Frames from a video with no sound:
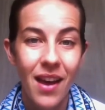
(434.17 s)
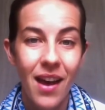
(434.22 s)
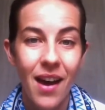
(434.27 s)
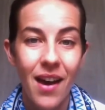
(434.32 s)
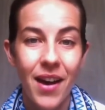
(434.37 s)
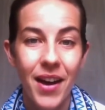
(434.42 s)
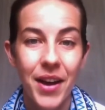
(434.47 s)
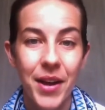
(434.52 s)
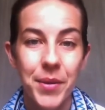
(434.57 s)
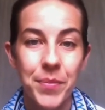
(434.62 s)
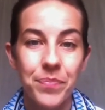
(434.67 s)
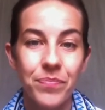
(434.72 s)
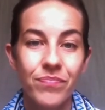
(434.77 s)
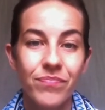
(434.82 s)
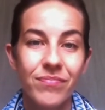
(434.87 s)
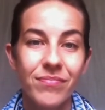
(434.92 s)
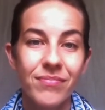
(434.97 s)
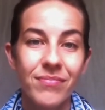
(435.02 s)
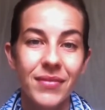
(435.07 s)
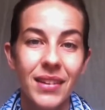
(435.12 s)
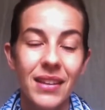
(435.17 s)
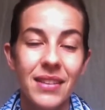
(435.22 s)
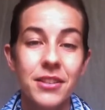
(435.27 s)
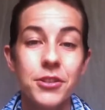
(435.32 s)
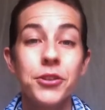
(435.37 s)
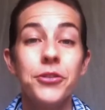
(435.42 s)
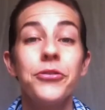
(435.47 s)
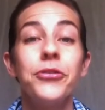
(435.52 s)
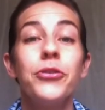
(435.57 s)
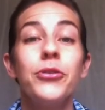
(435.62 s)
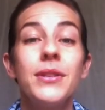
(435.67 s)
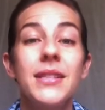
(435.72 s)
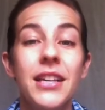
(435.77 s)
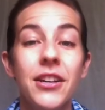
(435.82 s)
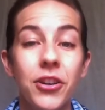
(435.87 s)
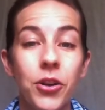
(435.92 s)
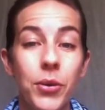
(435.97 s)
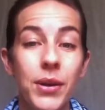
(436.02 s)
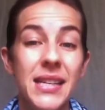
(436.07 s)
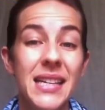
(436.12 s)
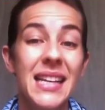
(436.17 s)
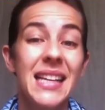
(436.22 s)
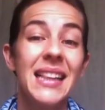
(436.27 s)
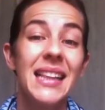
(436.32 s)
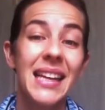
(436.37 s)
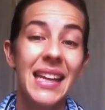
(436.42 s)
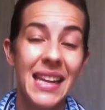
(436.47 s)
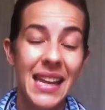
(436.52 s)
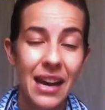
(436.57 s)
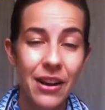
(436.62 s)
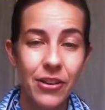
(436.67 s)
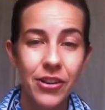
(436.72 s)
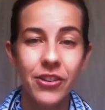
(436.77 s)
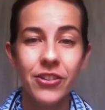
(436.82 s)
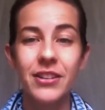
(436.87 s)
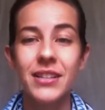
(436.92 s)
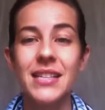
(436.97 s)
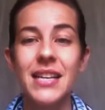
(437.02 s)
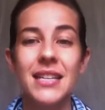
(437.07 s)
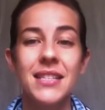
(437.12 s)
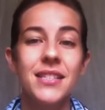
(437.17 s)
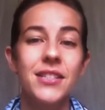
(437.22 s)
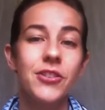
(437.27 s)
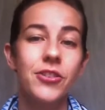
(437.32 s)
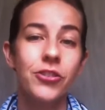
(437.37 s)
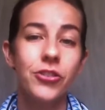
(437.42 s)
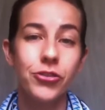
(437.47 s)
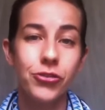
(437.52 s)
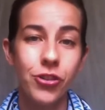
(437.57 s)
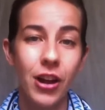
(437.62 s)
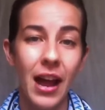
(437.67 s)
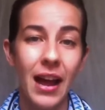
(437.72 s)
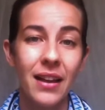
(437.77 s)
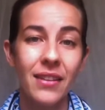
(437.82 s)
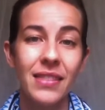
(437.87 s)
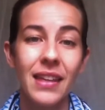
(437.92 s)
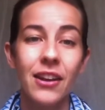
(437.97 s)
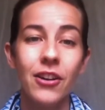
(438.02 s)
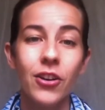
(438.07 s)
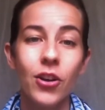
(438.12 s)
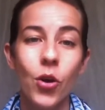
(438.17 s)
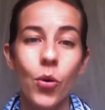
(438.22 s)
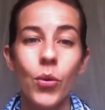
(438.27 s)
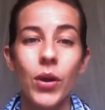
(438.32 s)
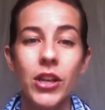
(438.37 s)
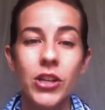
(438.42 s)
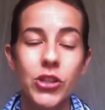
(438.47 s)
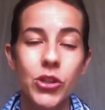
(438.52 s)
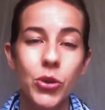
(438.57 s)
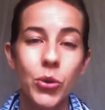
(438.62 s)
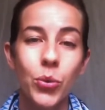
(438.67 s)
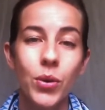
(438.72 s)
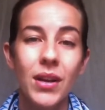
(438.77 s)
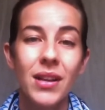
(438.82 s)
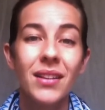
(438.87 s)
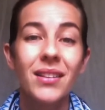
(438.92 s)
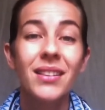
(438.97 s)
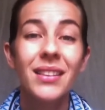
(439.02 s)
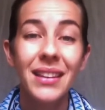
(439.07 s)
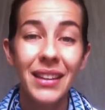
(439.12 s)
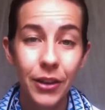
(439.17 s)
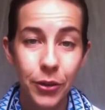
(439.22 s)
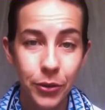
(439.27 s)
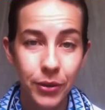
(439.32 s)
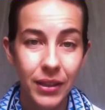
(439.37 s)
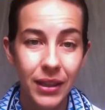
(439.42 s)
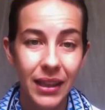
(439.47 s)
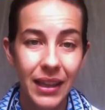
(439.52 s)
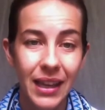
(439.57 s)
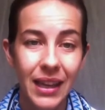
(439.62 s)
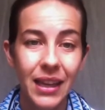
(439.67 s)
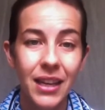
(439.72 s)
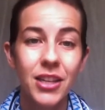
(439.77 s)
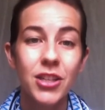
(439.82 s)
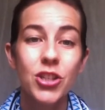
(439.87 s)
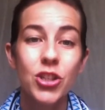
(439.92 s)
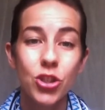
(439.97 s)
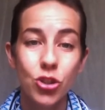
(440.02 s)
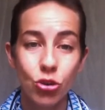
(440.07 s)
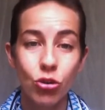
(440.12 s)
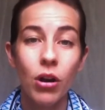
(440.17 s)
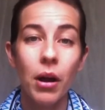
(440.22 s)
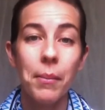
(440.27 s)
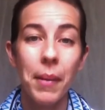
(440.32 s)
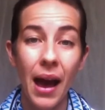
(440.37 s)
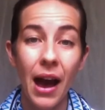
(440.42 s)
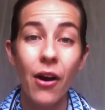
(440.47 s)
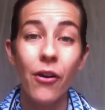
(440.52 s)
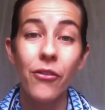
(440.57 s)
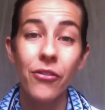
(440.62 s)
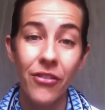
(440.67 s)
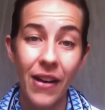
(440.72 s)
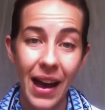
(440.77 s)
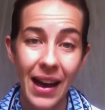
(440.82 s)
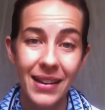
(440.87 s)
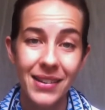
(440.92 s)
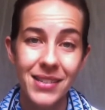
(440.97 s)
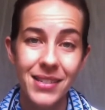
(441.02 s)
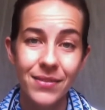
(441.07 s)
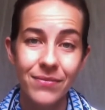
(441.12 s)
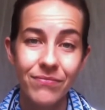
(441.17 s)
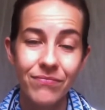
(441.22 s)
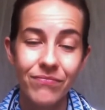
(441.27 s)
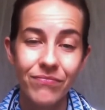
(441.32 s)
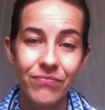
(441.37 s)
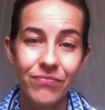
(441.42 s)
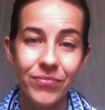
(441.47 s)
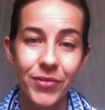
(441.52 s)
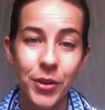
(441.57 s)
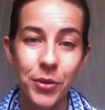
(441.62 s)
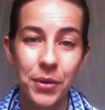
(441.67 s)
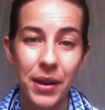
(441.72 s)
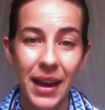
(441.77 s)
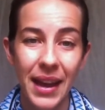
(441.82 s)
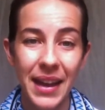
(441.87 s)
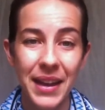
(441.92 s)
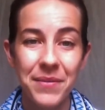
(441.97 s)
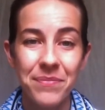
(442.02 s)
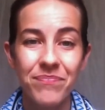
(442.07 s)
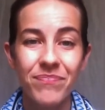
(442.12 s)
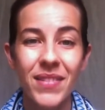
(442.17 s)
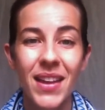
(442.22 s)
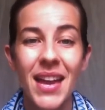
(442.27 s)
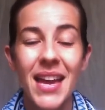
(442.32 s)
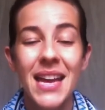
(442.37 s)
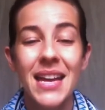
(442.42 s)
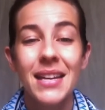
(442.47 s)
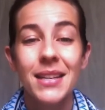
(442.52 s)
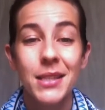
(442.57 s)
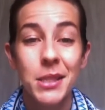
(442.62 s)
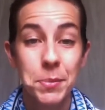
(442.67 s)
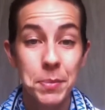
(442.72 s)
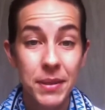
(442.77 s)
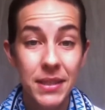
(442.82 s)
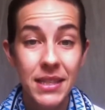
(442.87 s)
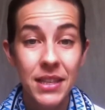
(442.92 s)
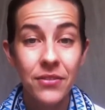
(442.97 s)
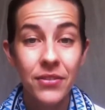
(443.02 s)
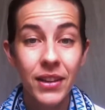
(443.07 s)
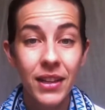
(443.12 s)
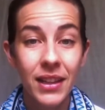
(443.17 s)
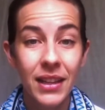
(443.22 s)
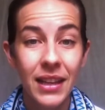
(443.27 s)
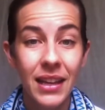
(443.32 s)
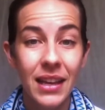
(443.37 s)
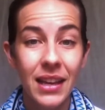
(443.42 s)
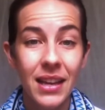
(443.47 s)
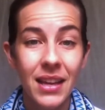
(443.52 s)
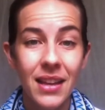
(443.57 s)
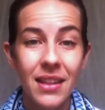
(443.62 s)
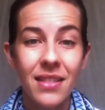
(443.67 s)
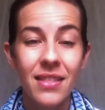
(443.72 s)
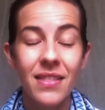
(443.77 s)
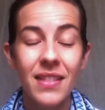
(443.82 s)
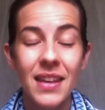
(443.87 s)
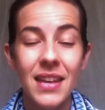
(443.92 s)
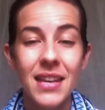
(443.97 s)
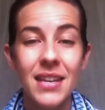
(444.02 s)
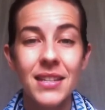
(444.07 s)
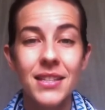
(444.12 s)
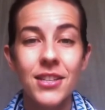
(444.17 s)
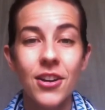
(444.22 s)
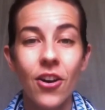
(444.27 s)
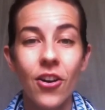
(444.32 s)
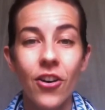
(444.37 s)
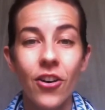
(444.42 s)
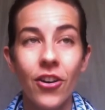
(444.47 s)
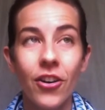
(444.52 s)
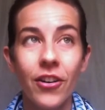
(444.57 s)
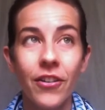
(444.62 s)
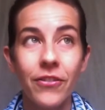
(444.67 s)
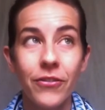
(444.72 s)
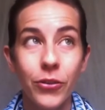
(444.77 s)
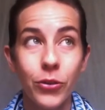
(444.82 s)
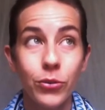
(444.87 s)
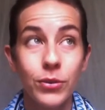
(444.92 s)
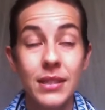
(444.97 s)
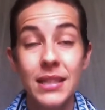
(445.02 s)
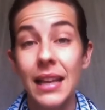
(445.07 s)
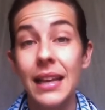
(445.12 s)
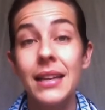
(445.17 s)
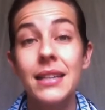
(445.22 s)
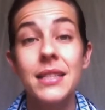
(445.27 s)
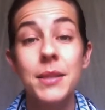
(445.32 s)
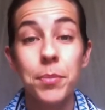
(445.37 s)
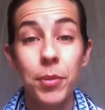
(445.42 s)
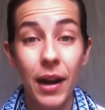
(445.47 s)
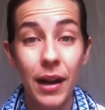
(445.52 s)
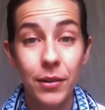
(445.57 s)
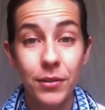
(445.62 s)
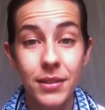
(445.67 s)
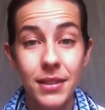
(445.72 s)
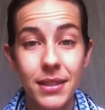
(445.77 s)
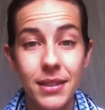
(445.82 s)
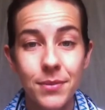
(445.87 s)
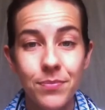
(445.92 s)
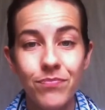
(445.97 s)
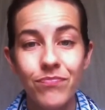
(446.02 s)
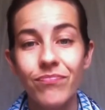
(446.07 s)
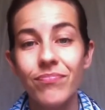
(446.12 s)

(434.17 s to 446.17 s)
Um, these are foods that are going to clean out your intestinal tract. They are going to literally scrub out fat. Okay? Specifically, these are foods like sprouts,